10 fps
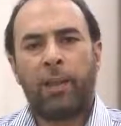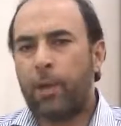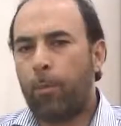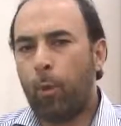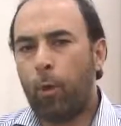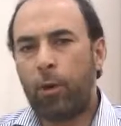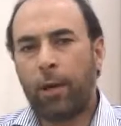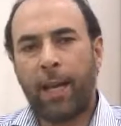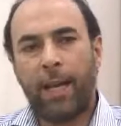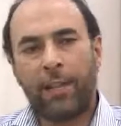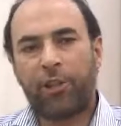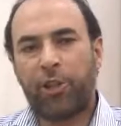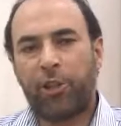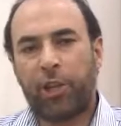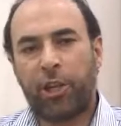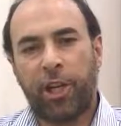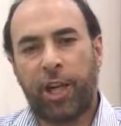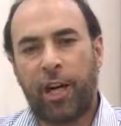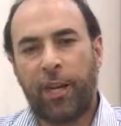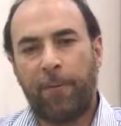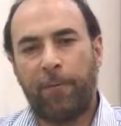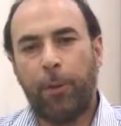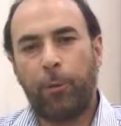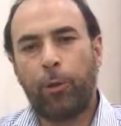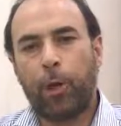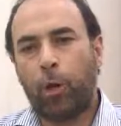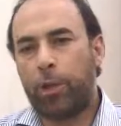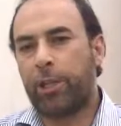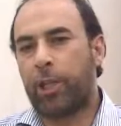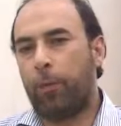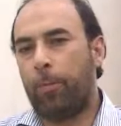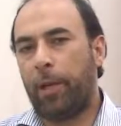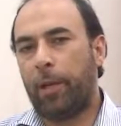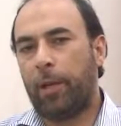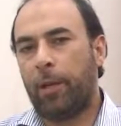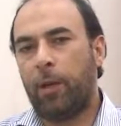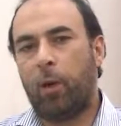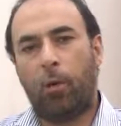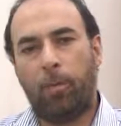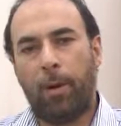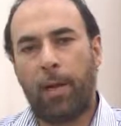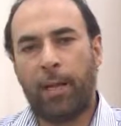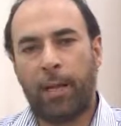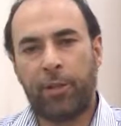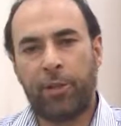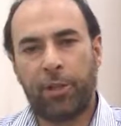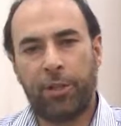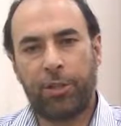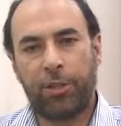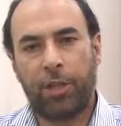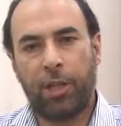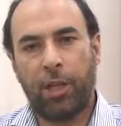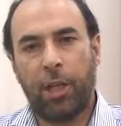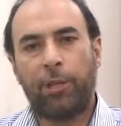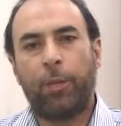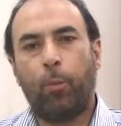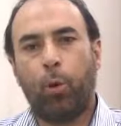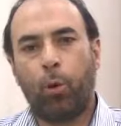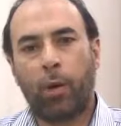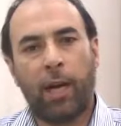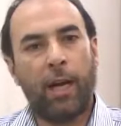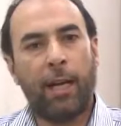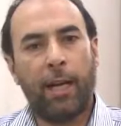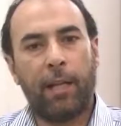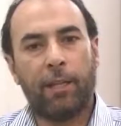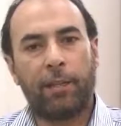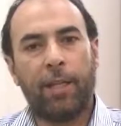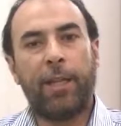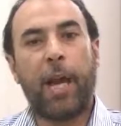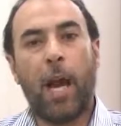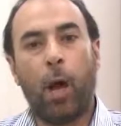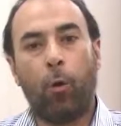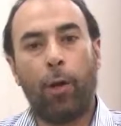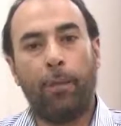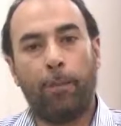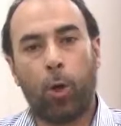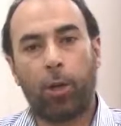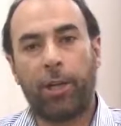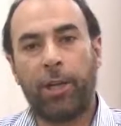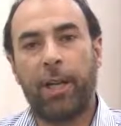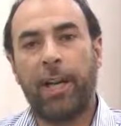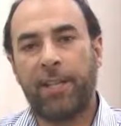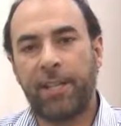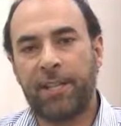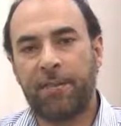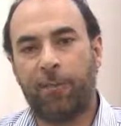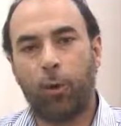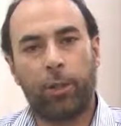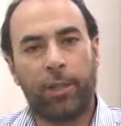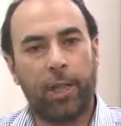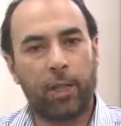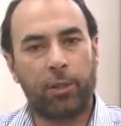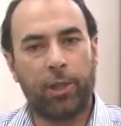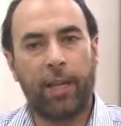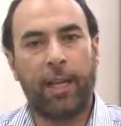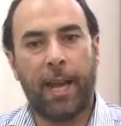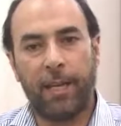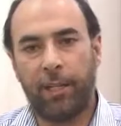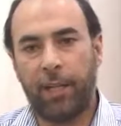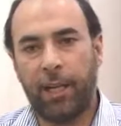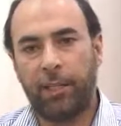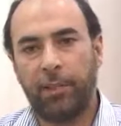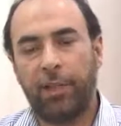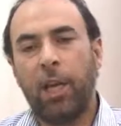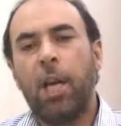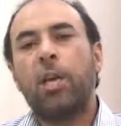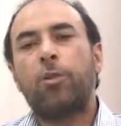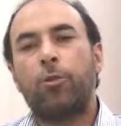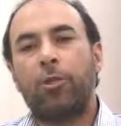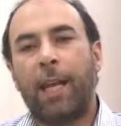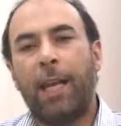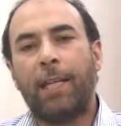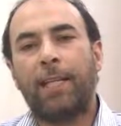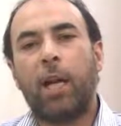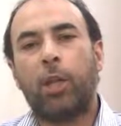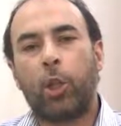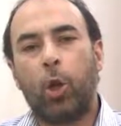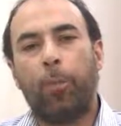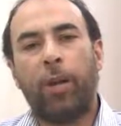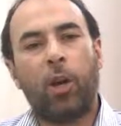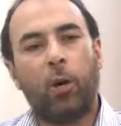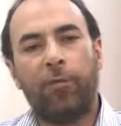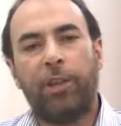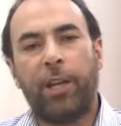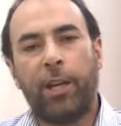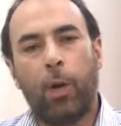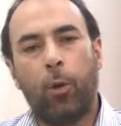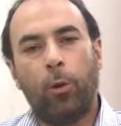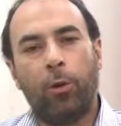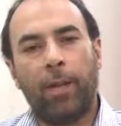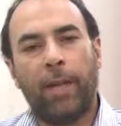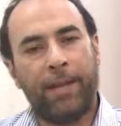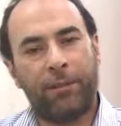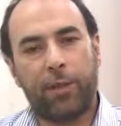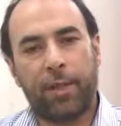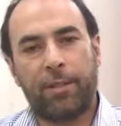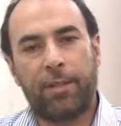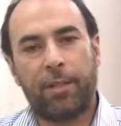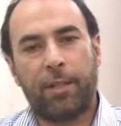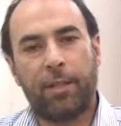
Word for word: The more literature I reviewed on the topic of my interest, the more I learned that how important it is for the doctoral candidate to select a topic of their own interest.